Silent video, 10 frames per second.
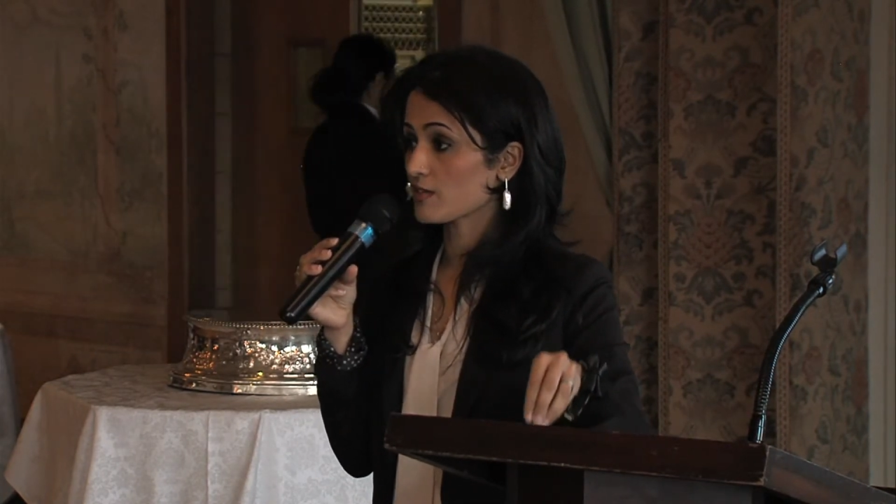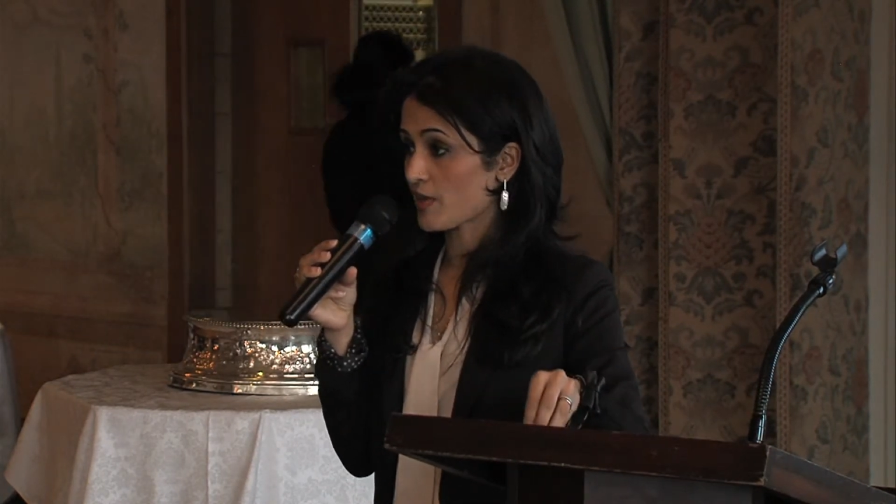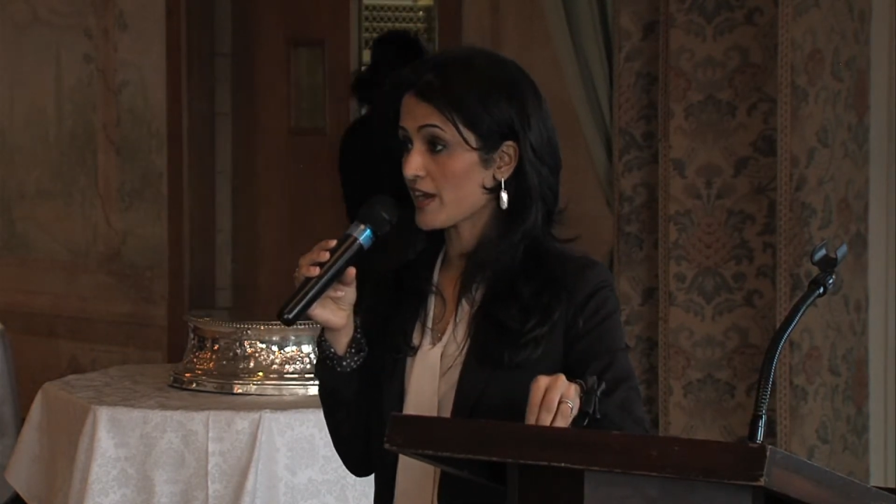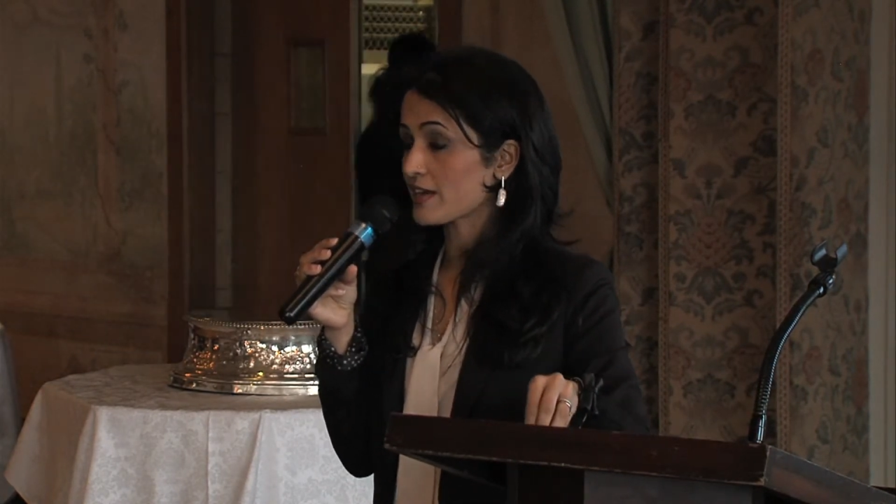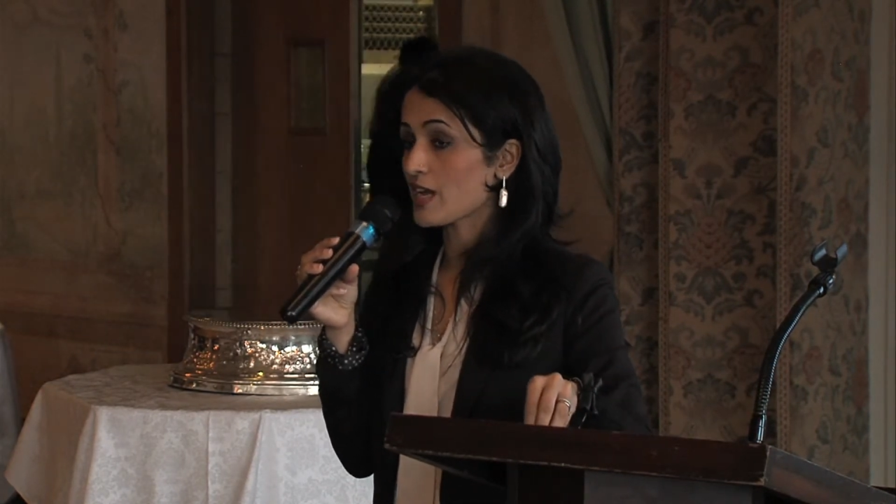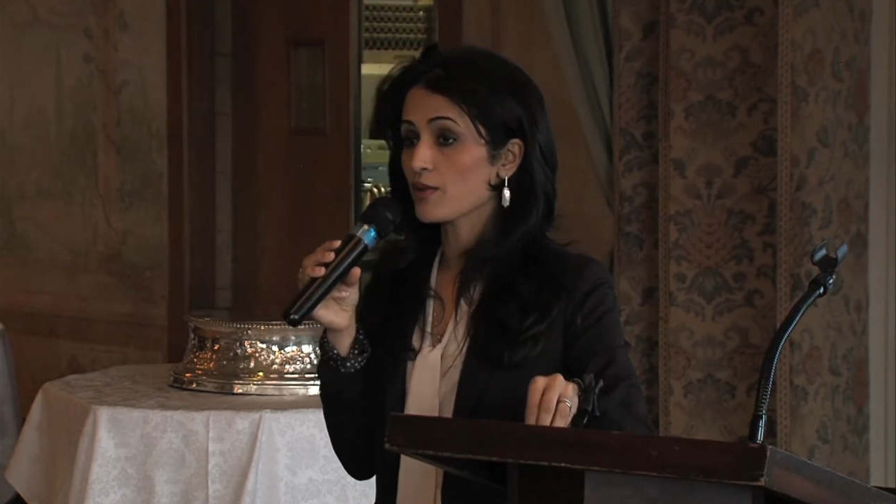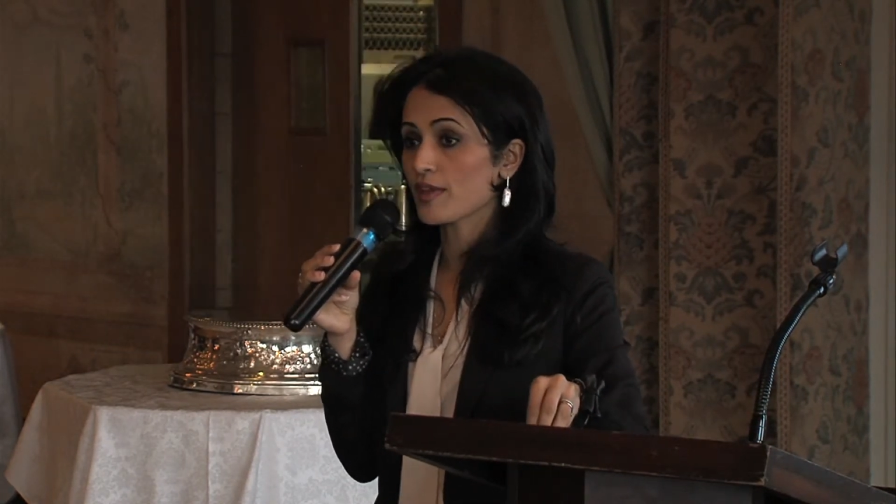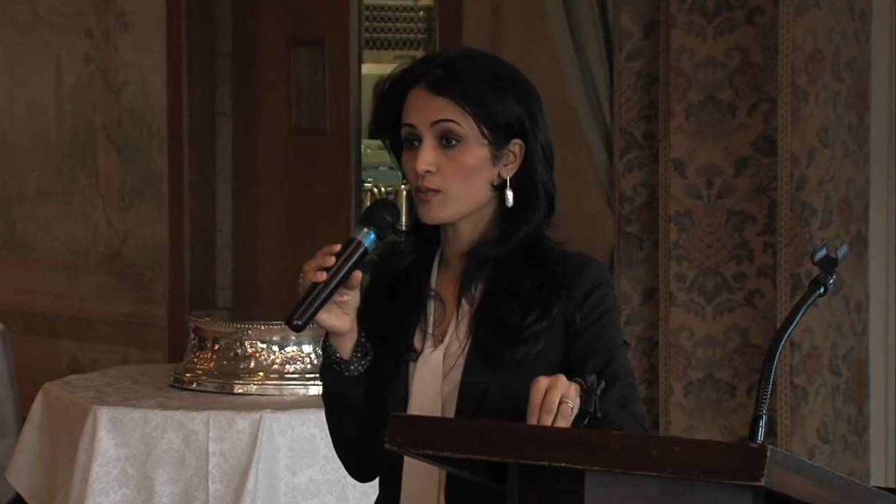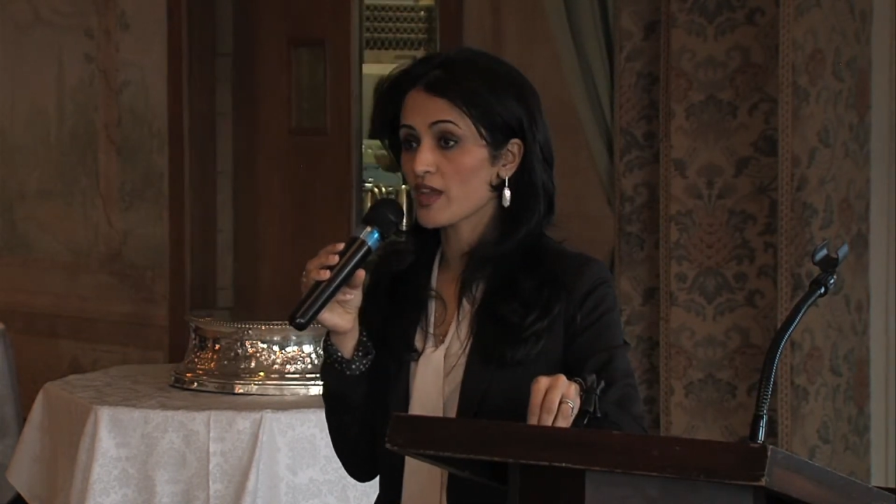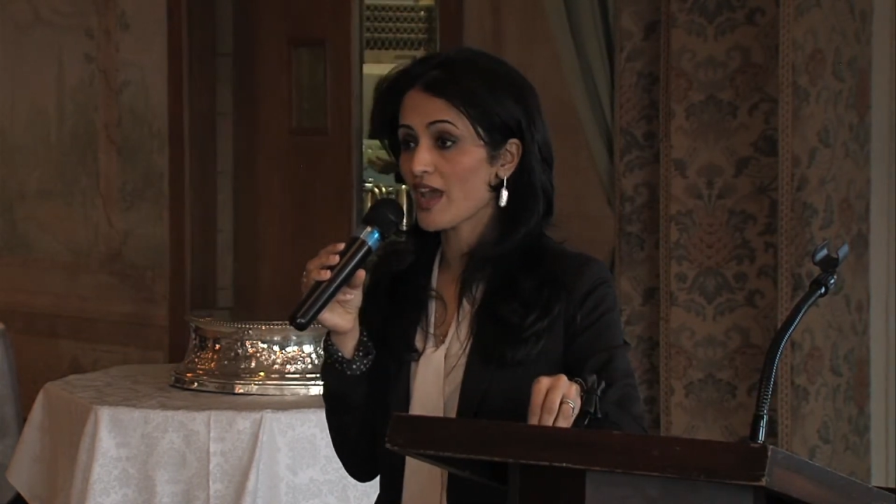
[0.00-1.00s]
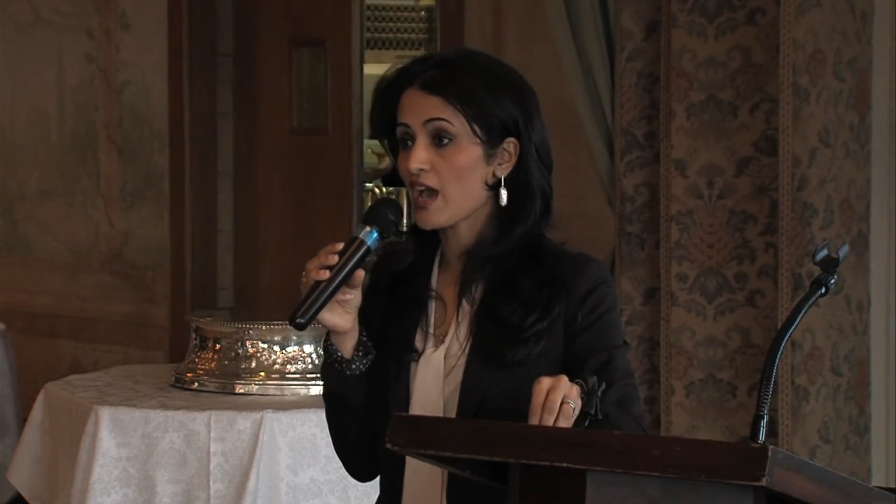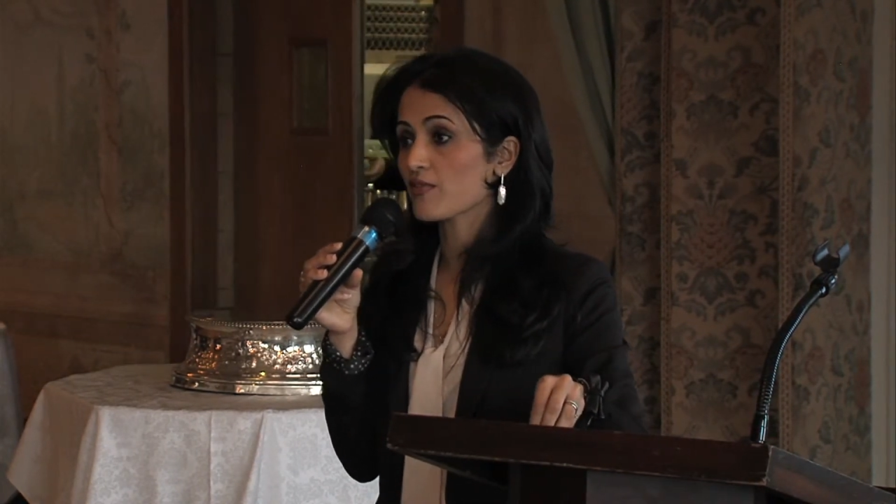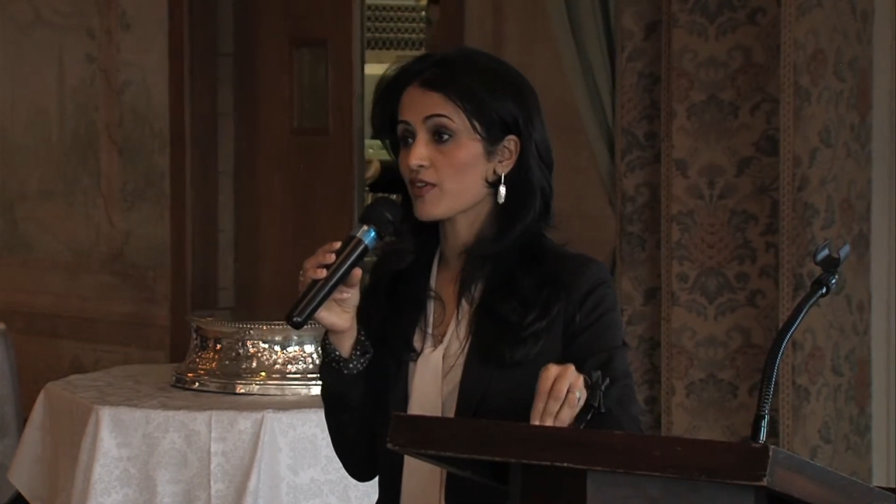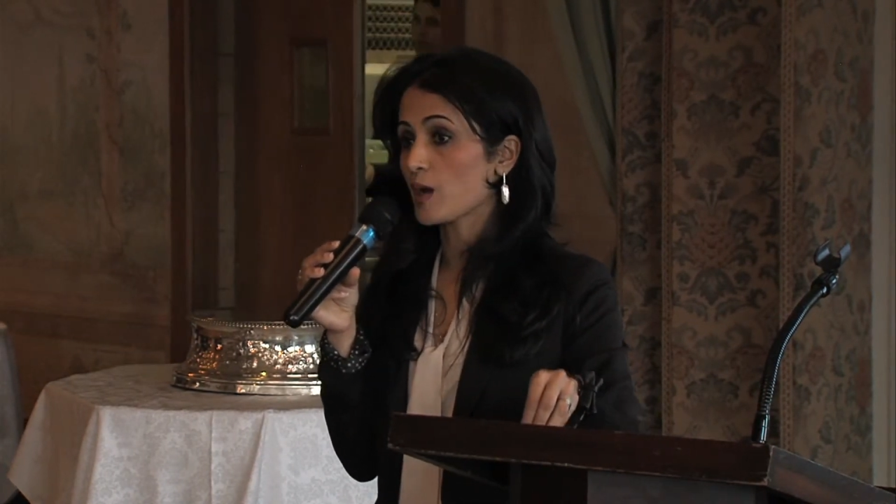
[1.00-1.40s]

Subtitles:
right now that we have